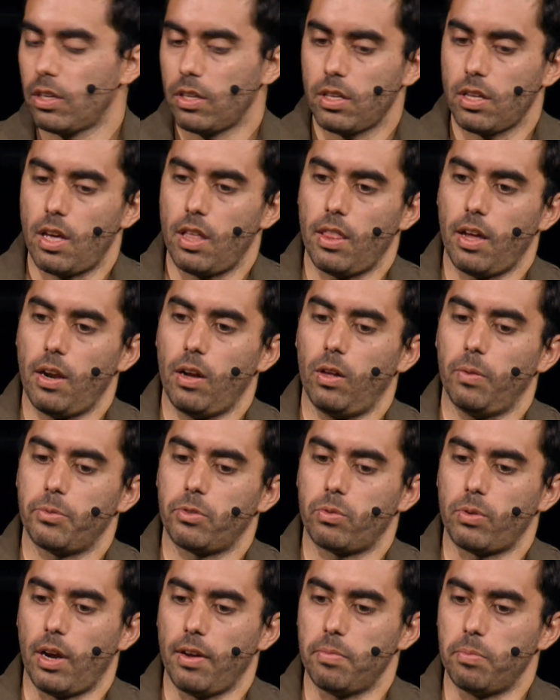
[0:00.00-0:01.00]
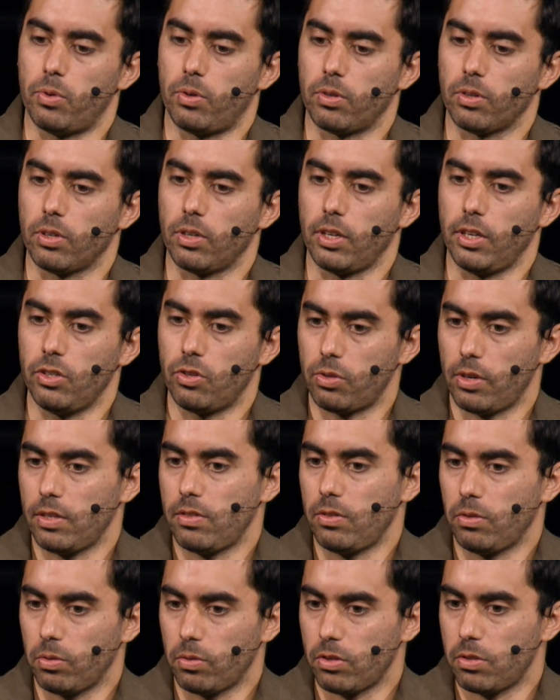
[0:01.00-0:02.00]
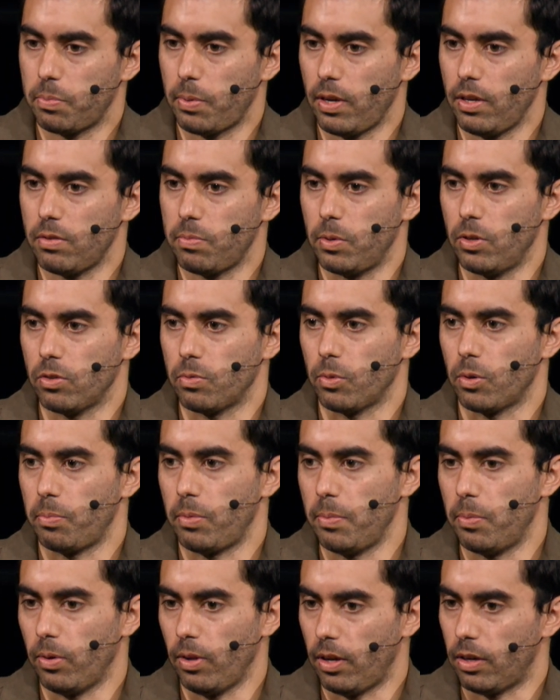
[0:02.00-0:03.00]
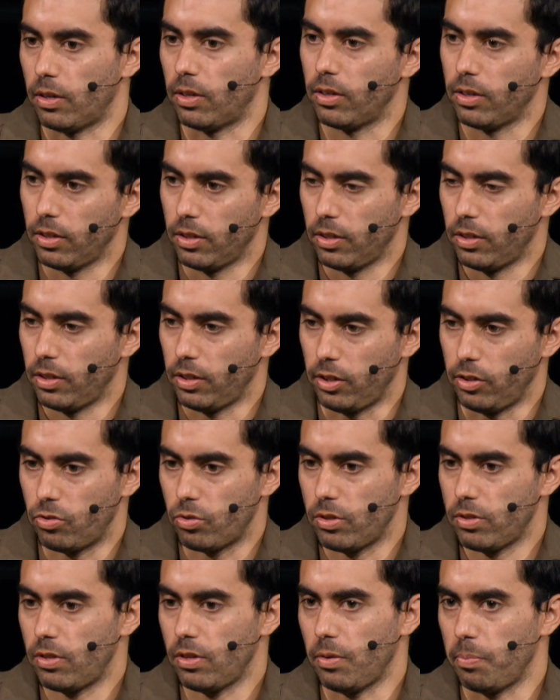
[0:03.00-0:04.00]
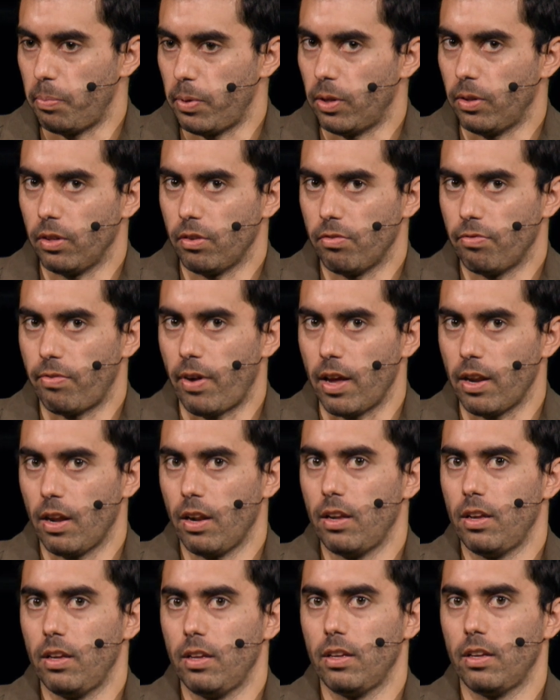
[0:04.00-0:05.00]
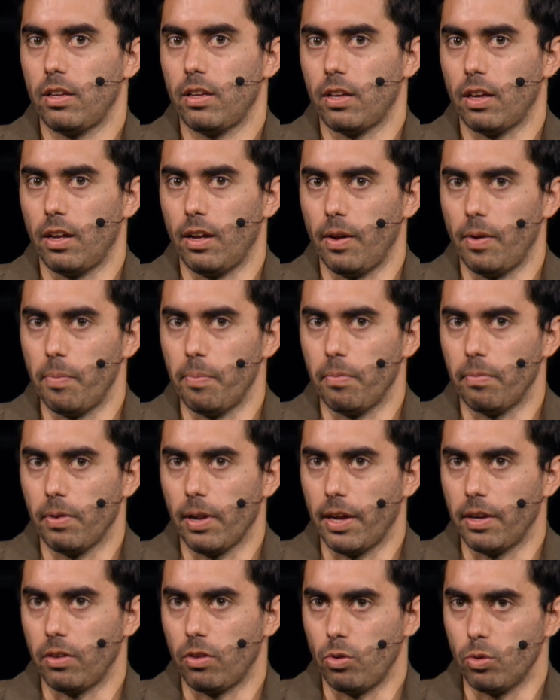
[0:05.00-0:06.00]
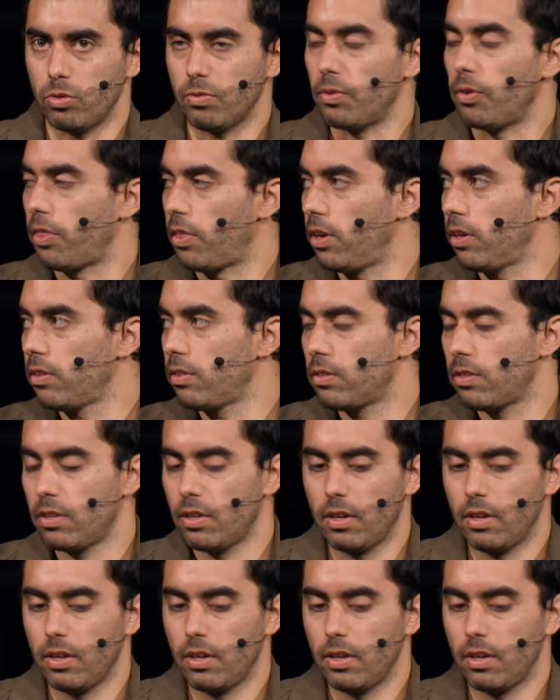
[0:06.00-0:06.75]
and that helps drive more interest into the space because more people are interested in building finally useful things.